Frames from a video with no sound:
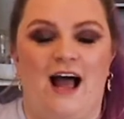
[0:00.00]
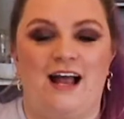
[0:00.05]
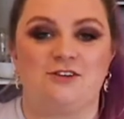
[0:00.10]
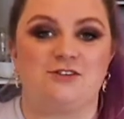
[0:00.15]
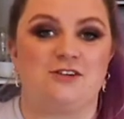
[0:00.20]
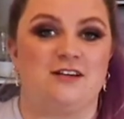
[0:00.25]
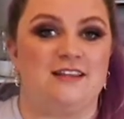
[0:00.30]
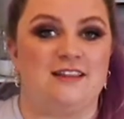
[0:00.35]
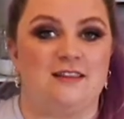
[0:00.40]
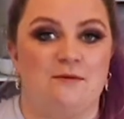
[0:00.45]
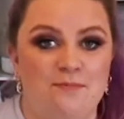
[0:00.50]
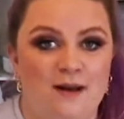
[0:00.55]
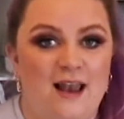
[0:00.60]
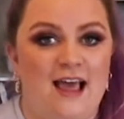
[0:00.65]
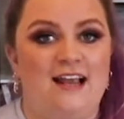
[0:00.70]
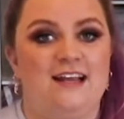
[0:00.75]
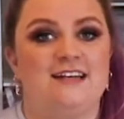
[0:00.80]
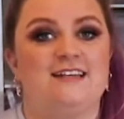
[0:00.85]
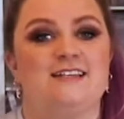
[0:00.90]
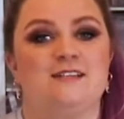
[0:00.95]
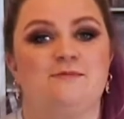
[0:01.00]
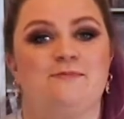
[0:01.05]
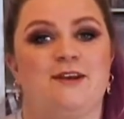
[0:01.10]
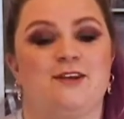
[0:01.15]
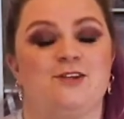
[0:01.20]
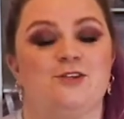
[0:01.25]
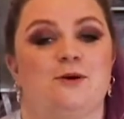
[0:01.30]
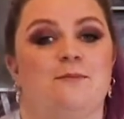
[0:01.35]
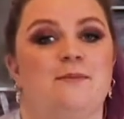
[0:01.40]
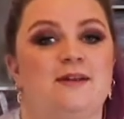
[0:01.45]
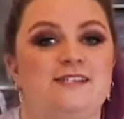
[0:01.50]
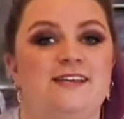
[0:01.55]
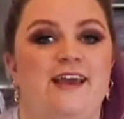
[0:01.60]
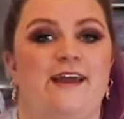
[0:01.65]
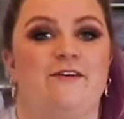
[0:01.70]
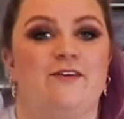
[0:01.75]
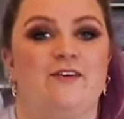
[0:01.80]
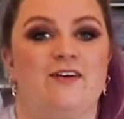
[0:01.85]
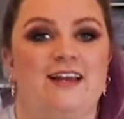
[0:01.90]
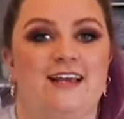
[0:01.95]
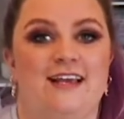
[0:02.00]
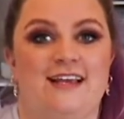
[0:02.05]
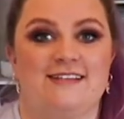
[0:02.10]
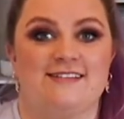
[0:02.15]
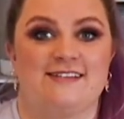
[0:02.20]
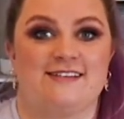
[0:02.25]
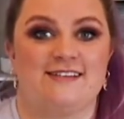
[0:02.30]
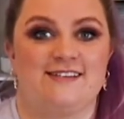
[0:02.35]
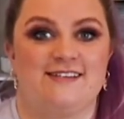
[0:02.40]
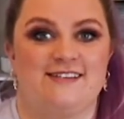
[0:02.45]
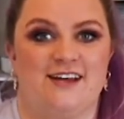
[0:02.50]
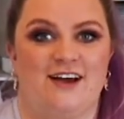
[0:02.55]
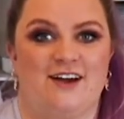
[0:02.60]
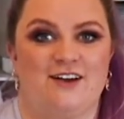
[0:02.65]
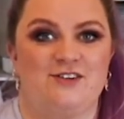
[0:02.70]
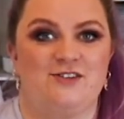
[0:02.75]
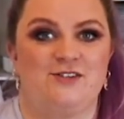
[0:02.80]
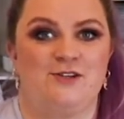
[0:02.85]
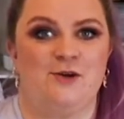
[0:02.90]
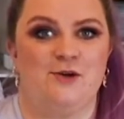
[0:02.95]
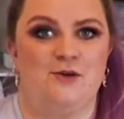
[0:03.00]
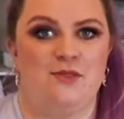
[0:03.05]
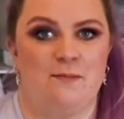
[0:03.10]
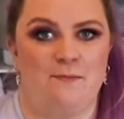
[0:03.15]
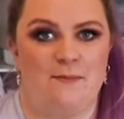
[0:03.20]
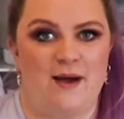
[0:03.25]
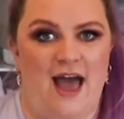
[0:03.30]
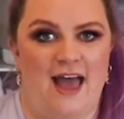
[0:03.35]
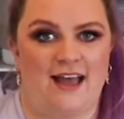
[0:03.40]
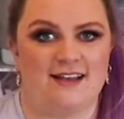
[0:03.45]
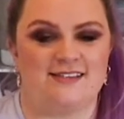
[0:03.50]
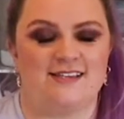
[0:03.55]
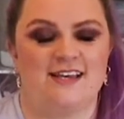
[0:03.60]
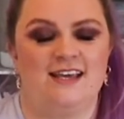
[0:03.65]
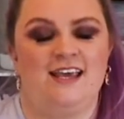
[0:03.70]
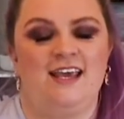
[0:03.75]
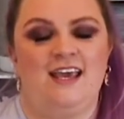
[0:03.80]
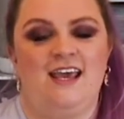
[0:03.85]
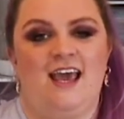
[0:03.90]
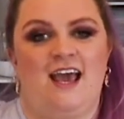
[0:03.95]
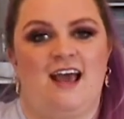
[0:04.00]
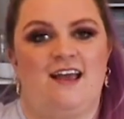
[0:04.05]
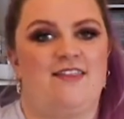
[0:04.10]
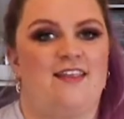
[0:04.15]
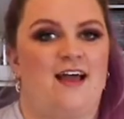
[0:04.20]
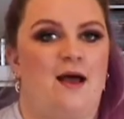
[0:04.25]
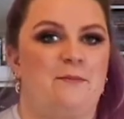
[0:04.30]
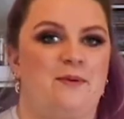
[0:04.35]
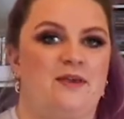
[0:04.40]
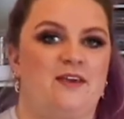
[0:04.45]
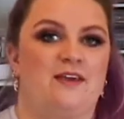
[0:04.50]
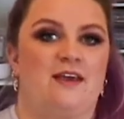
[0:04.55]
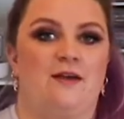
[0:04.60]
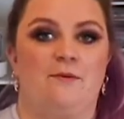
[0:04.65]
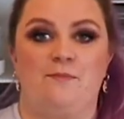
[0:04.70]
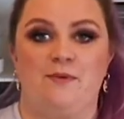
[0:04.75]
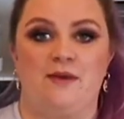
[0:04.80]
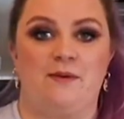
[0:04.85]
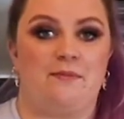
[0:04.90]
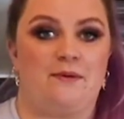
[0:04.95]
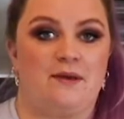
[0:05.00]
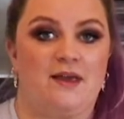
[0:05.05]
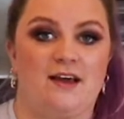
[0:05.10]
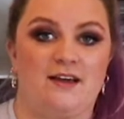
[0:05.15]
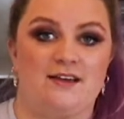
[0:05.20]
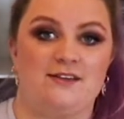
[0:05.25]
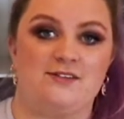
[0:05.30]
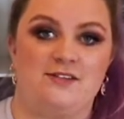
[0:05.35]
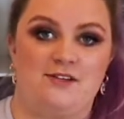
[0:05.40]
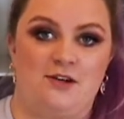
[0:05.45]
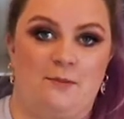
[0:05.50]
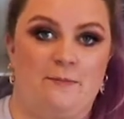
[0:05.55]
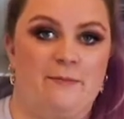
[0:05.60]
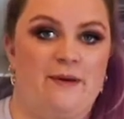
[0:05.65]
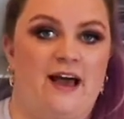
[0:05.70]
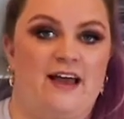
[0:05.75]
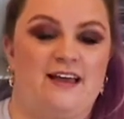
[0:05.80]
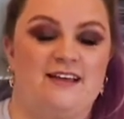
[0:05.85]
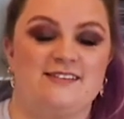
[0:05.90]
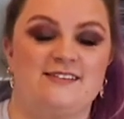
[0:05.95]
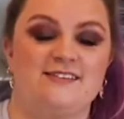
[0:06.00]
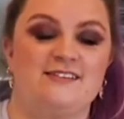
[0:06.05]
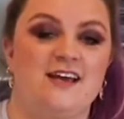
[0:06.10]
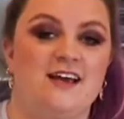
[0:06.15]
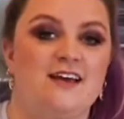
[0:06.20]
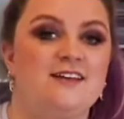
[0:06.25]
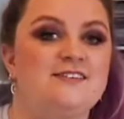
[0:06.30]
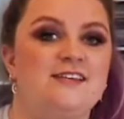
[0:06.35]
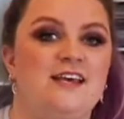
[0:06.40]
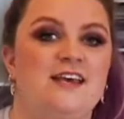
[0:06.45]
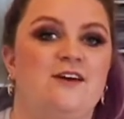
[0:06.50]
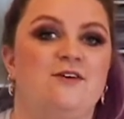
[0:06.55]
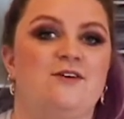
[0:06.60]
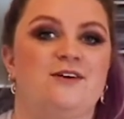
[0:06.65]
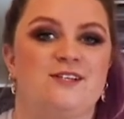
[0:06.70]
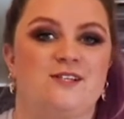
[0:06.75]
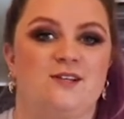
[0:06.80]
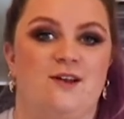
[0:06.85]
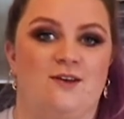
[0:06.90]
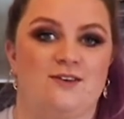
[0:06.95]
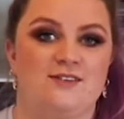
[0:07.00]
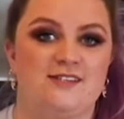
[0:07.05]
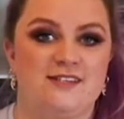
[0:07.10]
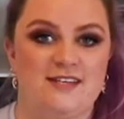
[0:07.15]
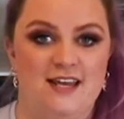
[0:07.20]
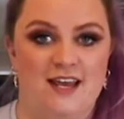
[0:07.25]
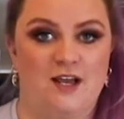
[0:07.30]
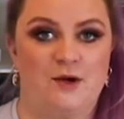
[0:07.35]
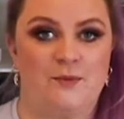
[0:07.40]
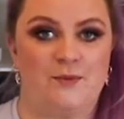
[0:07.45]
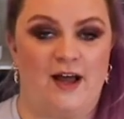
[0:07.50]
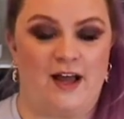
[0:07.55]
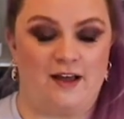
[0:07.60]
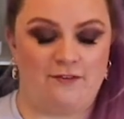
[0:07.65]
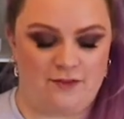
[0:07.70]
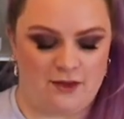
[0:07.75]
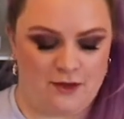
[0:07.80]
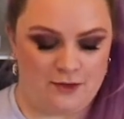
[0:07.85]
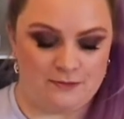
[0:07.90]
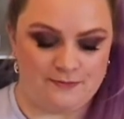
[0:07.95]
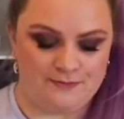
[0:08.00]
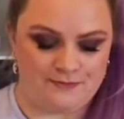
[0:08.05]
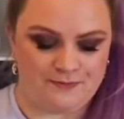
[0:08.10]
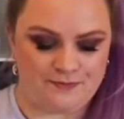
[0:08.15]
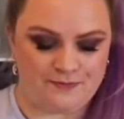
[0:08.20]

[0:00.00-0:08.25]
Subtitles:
actually the blade, it's because your material isn't stuck to the mat. And that could be because your mat is dirty or it's lost stick or what have you.